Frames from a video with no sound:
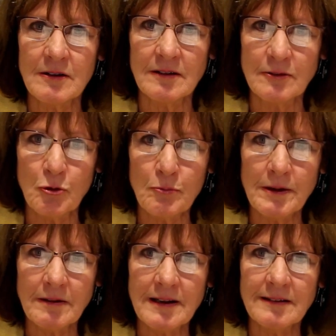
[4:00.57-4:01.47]
the school
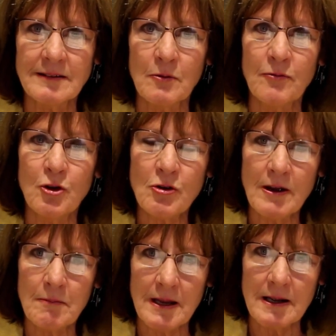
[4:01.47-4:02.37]
buildings. So if you
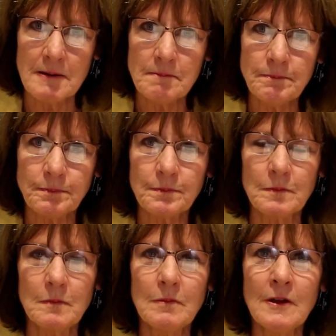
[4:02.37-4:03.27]
come in,
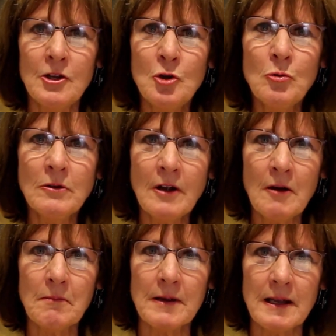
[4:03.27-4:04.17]
you will
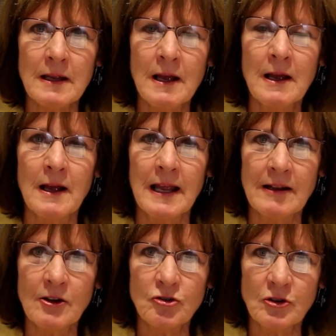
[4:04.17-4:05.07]
not be in
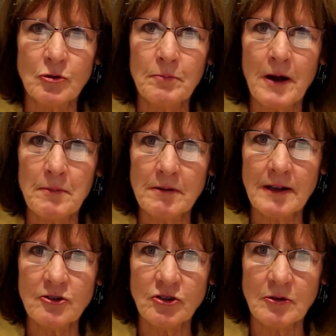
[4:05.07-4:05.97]
the general
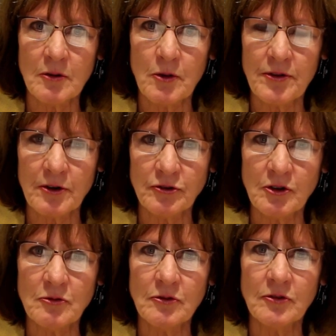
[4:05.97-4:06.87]
population with our
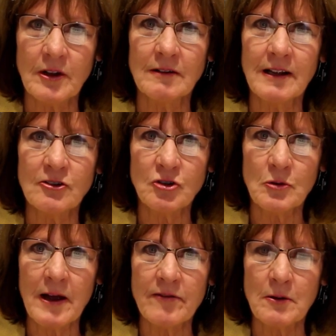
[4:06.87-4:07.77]
students unless you
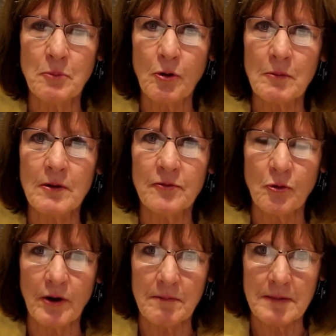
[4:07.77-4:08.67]
have an appointment
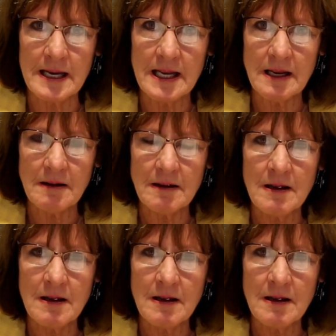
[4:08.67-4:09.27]
for a meeting.